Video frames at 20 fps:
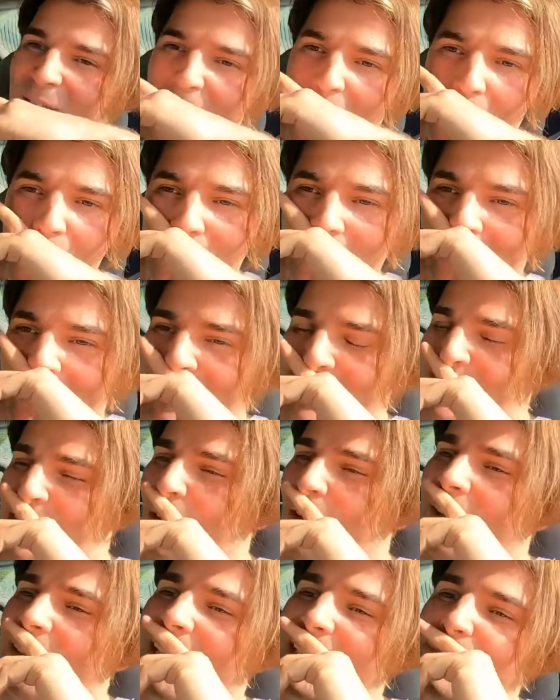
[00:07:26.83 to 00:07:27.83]
Okay,
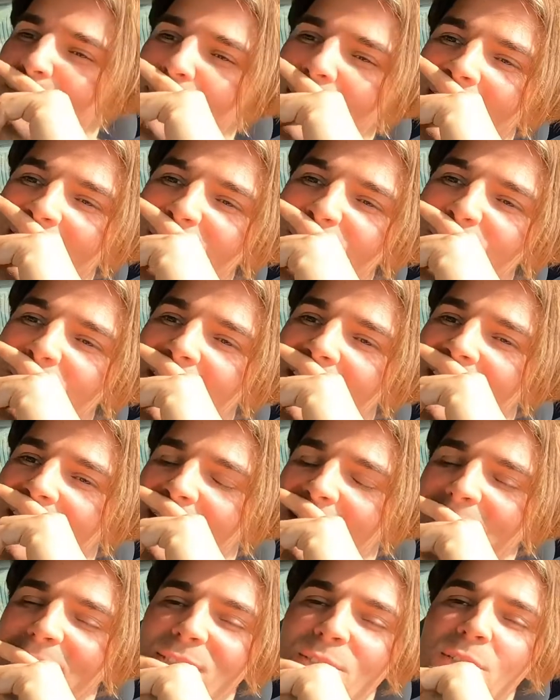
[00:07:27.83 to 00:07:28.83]
so let's bring it to
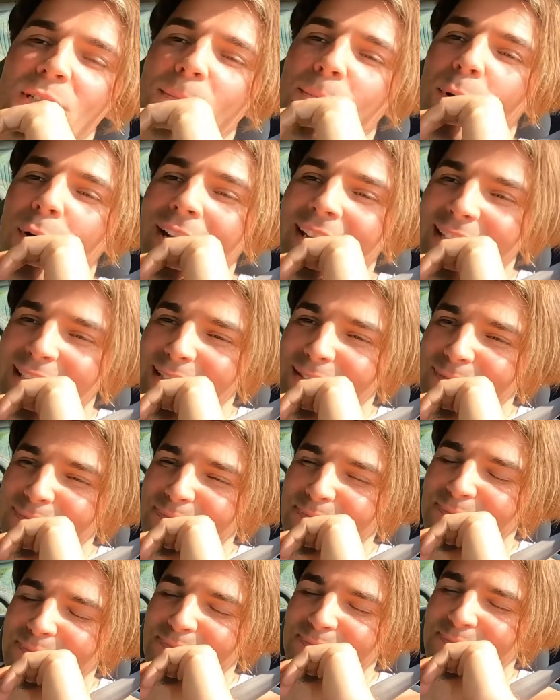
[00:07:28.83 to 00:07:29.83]
the point.
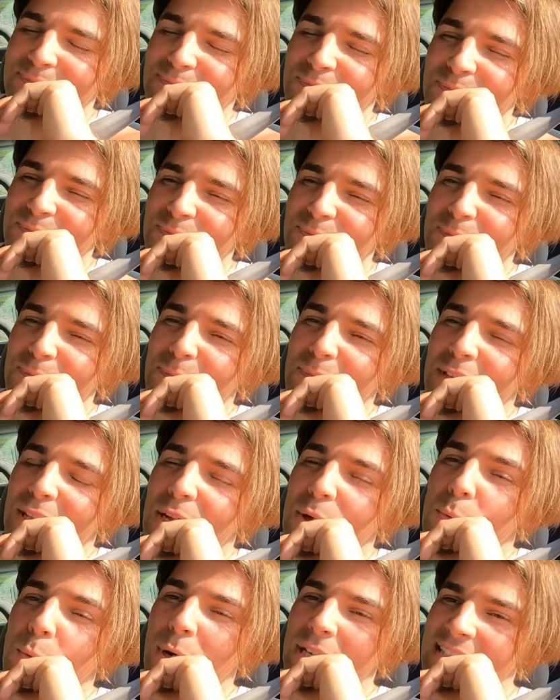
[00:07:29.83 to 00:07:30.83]

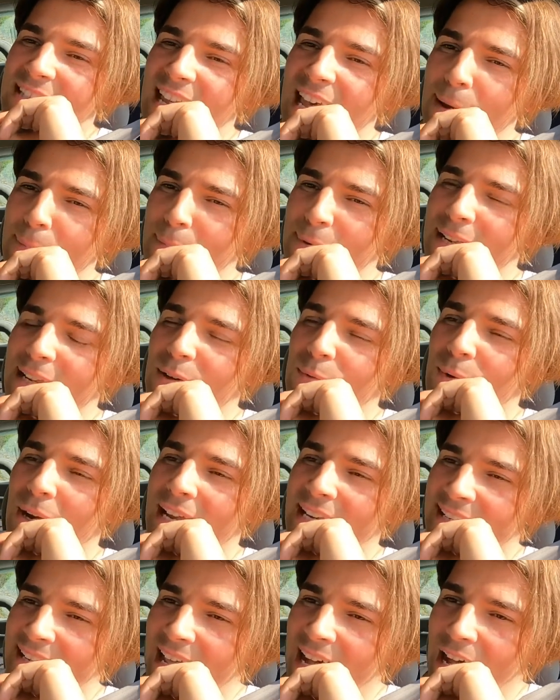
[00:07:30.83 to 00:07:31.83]
What's happening
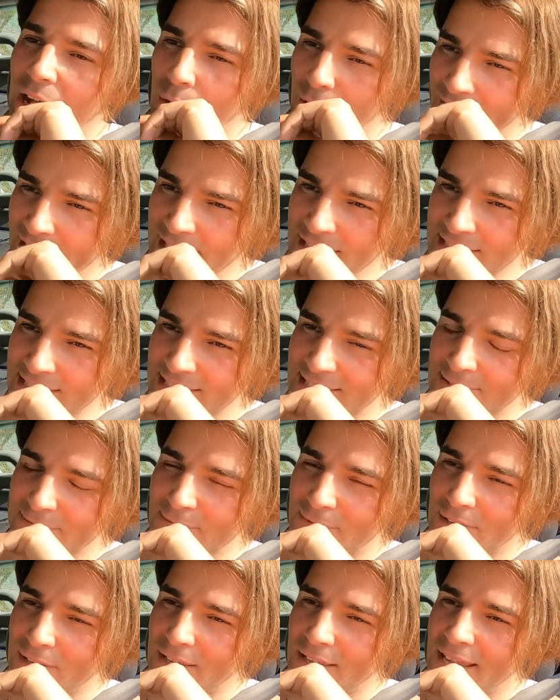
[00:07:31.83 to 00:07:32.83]
right now is
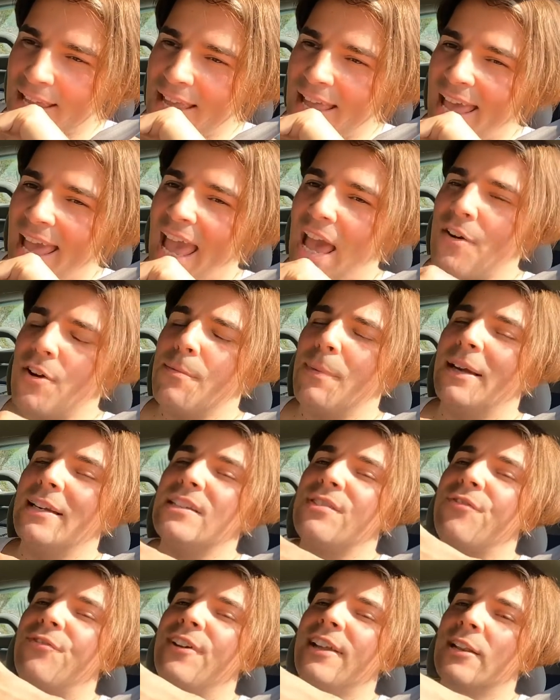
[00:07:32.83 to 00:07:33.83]

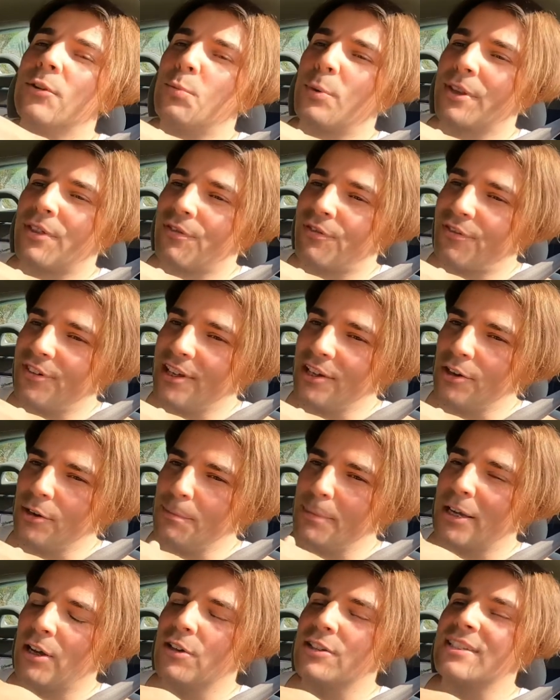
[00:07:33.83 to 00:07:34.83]
everybody's filled with fear
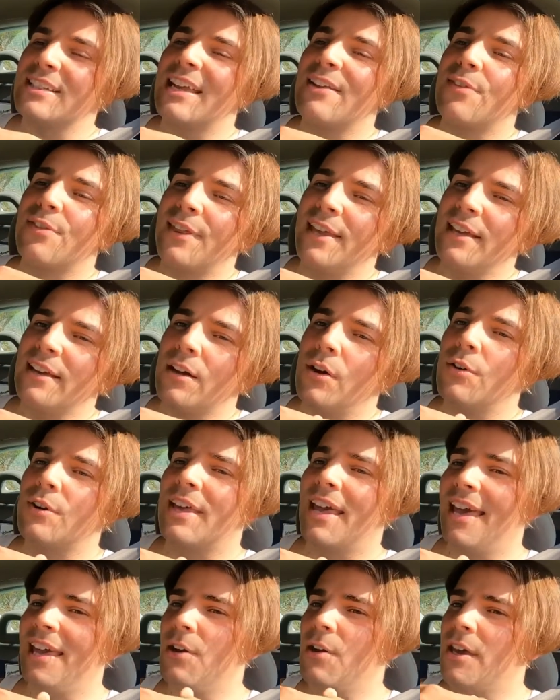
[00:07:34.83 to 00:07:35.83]
because they think,
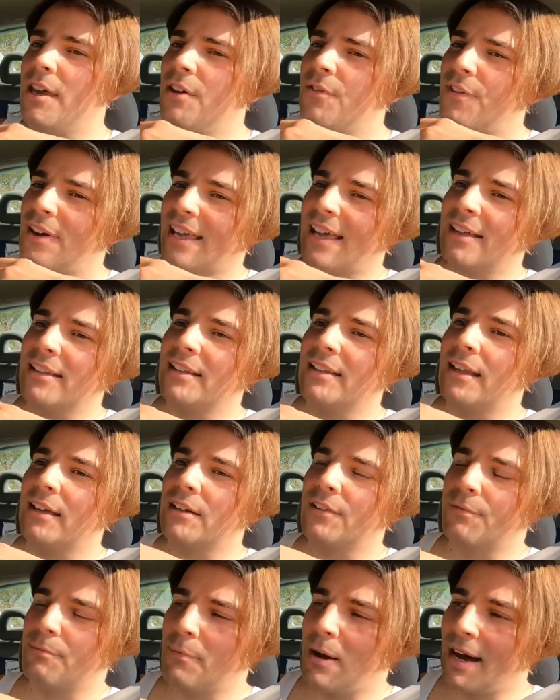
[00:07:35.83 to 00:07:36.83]
okay, if I got a
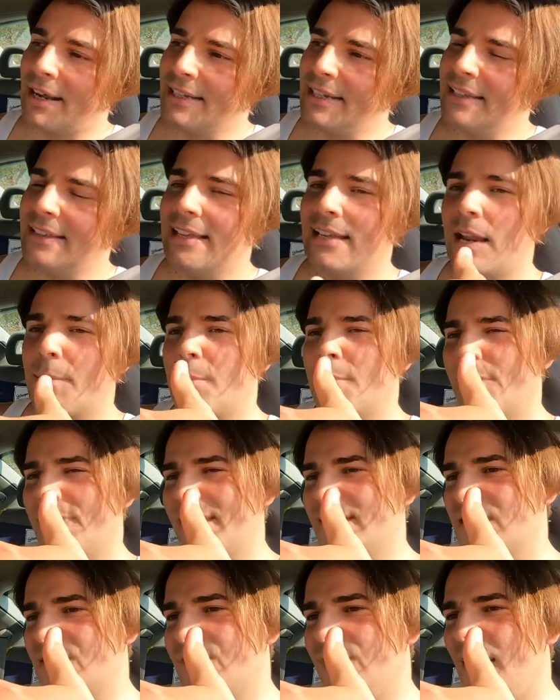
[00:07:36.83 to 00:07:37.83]
lot of money, then
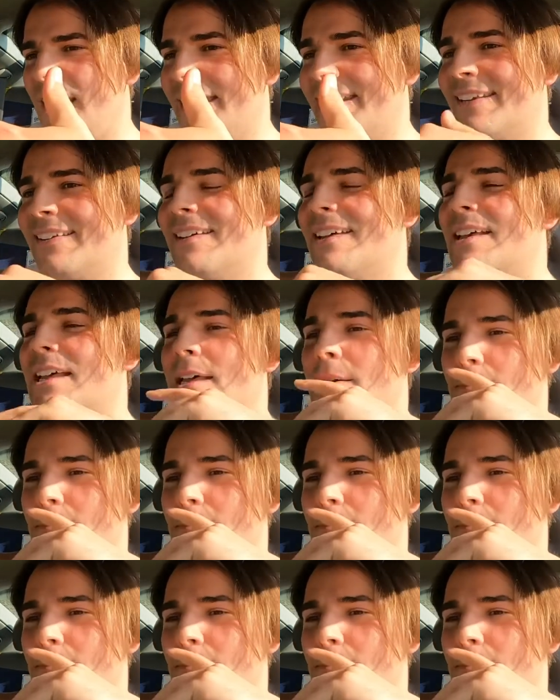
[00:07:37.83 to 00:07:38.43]
everything's fine.